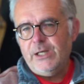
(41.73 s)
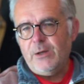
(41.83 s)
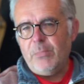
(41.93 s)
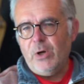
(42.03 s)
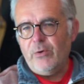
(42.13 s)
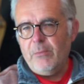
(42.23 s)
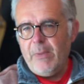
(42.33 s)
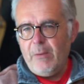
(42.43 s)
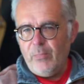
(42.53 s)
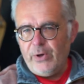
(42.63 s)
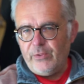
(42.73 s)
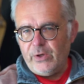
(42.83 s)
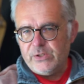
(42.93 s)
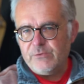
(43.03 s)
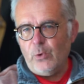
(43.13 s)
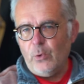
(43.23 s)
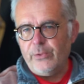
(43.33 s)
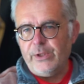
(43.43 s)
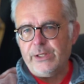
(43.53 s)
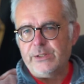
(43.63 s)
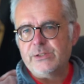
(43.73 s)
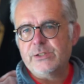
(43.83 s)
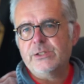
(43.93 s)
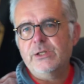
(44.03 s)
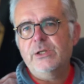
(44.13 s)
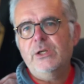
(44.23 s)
and by remembering those four things,